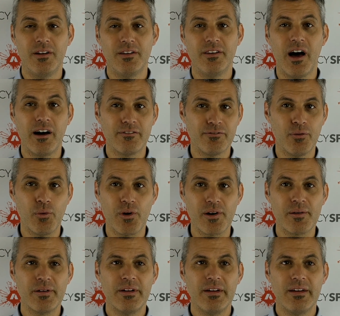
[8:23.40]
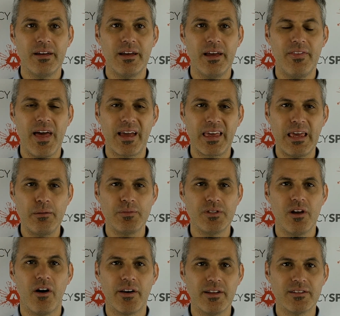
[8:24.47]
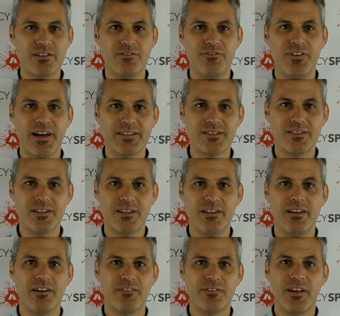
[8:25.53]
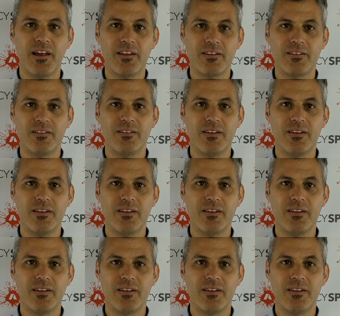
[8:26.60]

not 4. And that keeps the audience invested if they